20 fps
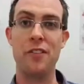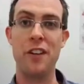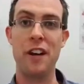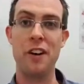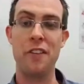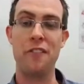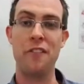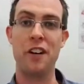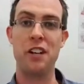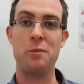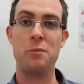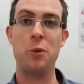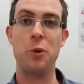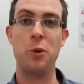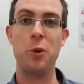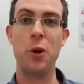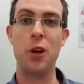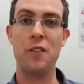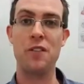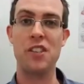Facebook
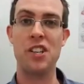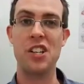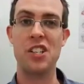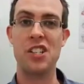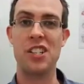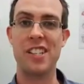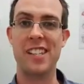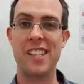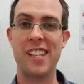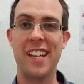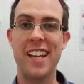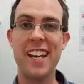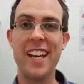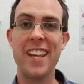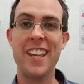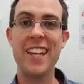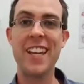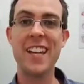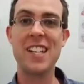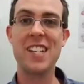Live sessions.
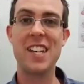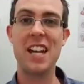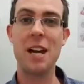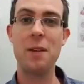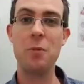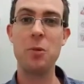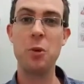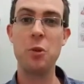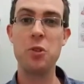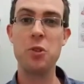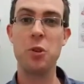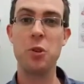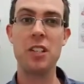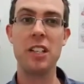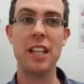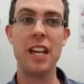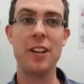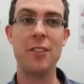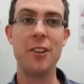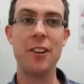Thanks, and we'll talk to you
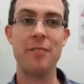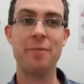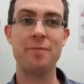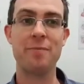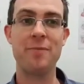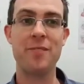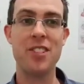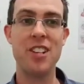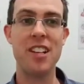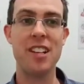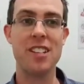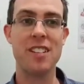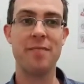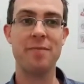later on. Cheers.